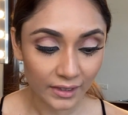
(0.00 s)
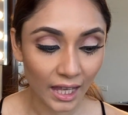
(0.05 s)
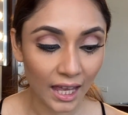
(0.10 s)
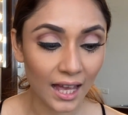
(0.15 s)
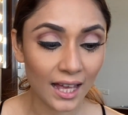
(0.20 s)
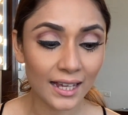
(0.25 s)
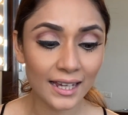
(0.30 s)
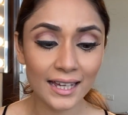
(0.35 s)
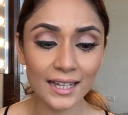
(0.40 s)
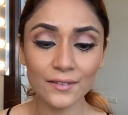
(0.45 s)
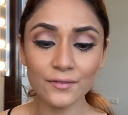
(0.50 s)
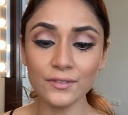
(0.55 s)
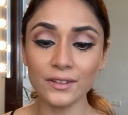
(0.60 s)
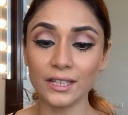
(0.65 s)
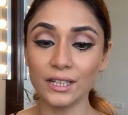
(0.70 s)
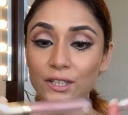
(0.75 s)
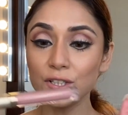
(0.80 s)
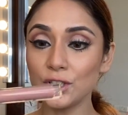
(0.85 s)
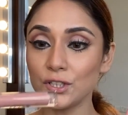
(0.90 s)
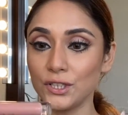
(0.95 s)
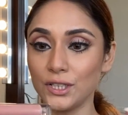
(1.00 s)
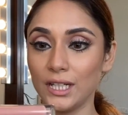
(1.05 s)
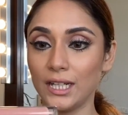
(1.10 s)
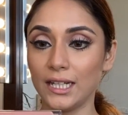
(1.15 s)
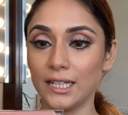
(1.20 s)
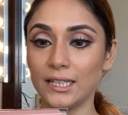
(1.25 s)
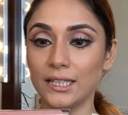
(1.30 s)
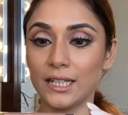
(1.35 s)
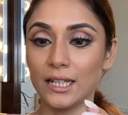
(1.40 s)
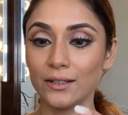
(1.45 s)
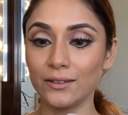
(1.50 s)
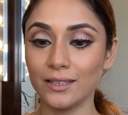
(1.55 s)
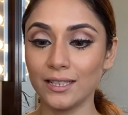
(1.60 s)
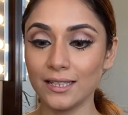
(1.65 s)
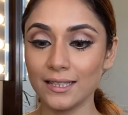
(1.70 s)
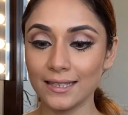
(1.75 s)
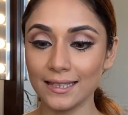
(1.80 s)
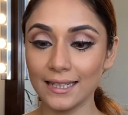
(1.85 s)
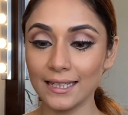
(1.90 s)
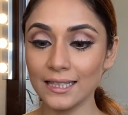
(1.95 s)
I have this shade. Now this
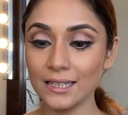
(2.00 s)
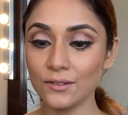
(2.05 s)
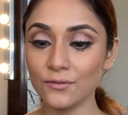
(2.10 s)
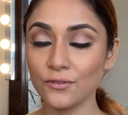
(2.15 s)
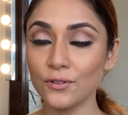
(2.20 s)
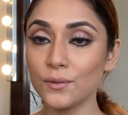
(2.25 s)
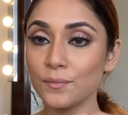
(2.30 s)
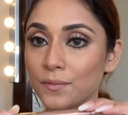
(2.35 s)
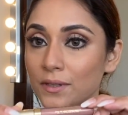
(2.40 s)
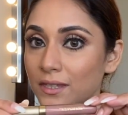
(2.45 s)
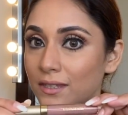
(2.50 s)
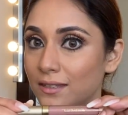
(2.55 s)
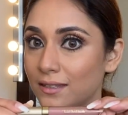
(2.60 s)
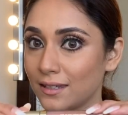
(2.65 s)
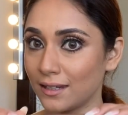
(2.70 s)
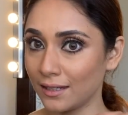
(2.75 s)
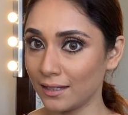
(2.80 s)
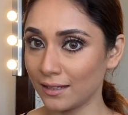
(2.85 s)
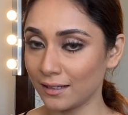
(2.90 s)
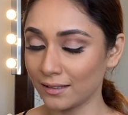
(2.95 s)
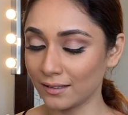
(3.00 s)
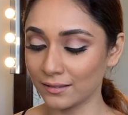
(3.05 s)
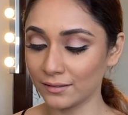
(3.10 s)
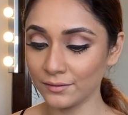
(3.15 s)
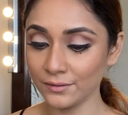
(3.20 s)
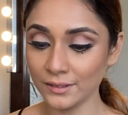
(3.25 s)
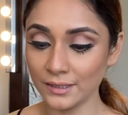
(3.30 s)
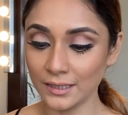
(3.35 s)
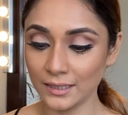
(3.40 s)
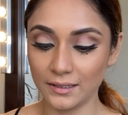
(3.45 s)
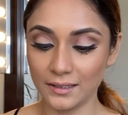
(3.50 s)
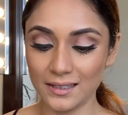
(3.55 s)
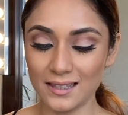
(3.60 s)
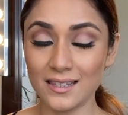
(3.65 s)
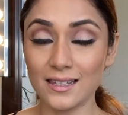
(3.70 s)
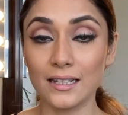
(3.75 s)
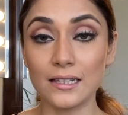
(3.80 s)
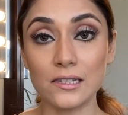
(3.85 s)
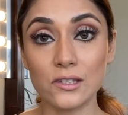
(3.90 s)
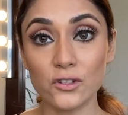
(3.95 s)
is from STILA. It's
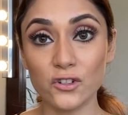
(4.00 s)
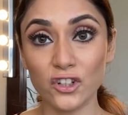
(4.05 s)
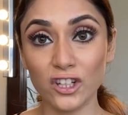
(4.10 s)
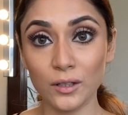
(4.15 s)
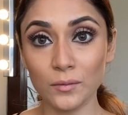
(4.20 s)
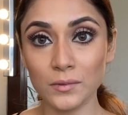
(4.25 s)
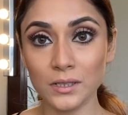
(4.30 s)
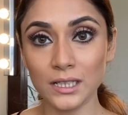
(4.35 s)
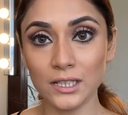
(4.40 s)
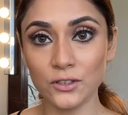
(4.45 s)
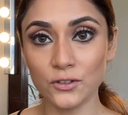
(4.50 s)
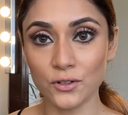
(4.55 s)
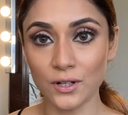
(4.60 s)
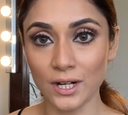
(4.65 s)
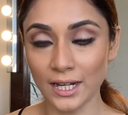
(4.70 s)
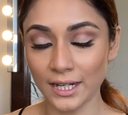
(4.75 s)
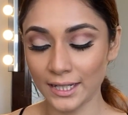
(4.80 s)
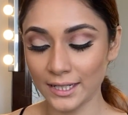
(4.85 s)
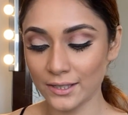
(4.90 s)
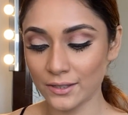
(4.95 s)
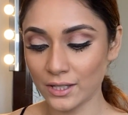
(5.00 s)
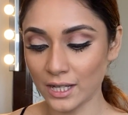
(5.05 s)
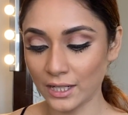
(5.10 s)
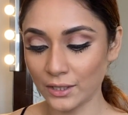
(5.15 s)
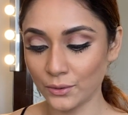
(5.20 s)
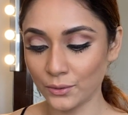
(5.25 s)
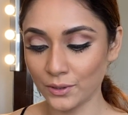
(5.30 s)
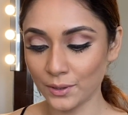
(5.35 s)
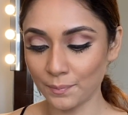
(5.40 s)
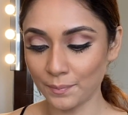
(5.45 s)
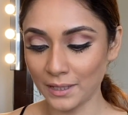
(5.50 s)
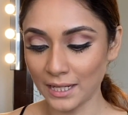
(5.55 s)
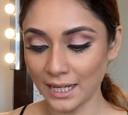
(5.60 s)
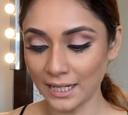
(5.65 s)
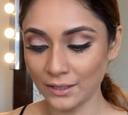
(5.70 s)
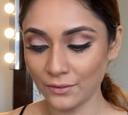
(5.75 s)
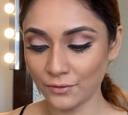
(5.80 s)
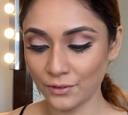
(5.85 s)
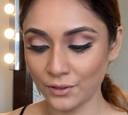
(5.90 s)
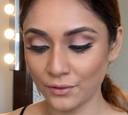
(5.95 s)
extremely dry, so I don't apply
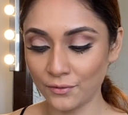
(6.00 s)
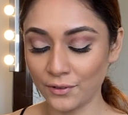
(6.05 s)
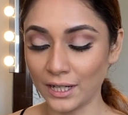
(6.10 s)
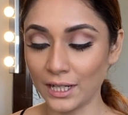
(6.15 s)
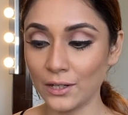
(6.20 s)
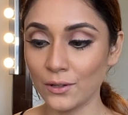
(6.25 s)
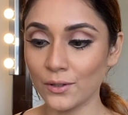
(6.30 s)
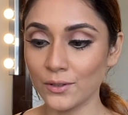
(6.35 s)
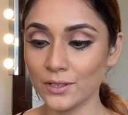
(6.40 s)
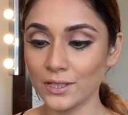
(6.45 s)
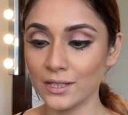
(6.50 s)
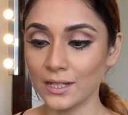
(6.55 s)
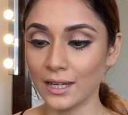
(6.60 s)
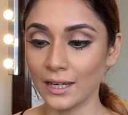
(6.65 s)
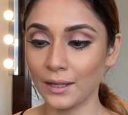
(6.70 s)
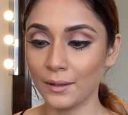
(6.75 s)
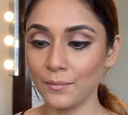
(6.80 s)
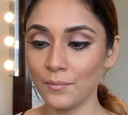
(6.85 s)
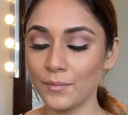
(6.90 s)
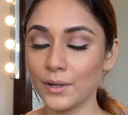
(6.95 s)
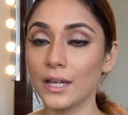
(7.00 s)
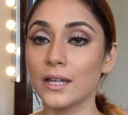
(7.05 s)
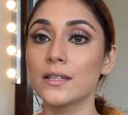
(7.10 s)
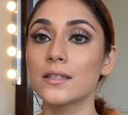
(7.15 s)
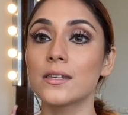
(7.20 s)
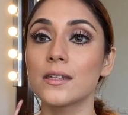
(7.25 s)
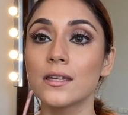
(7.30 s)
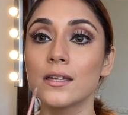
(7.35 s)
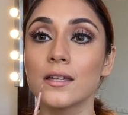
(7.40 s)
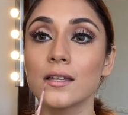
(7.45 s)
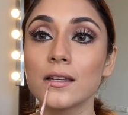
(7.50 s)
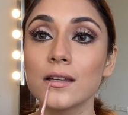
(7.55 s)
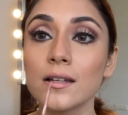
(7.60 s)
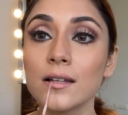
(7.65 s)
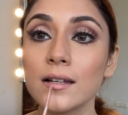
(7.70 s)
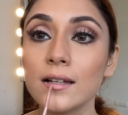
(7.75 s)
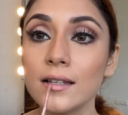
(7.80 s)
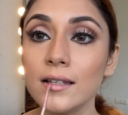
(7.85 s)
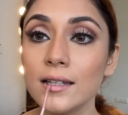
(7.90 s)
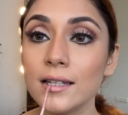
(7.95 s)
it for a very long time, but
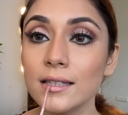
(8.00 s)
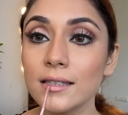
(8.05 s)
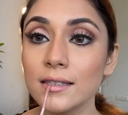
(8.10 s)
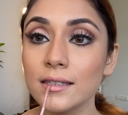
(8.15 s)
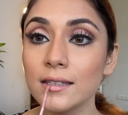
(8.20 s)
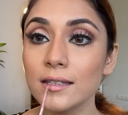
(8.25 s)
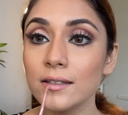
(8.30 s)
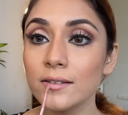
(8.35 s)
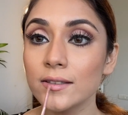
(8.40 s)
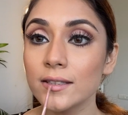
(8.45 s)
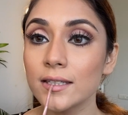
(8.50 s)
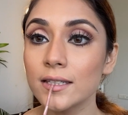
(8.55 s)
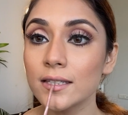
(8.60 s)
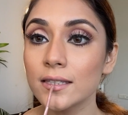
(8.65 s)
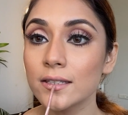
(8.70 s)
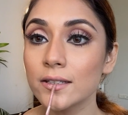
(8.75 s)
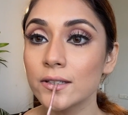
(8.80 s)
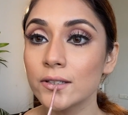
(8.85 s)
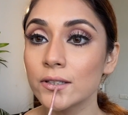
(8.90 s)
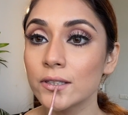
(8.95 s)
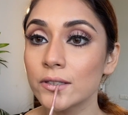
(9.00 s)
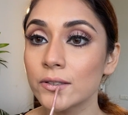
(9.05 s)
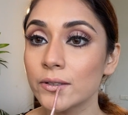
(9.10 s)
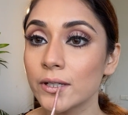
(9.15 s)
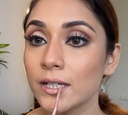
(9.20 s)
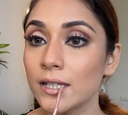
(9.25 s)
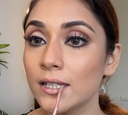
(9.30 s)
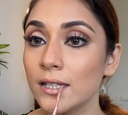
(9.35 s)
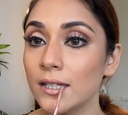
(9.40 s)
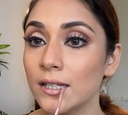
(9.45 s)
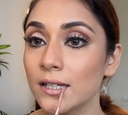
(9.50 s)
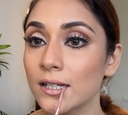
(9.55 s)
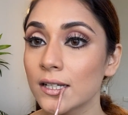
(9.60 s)
let's see if this goes well.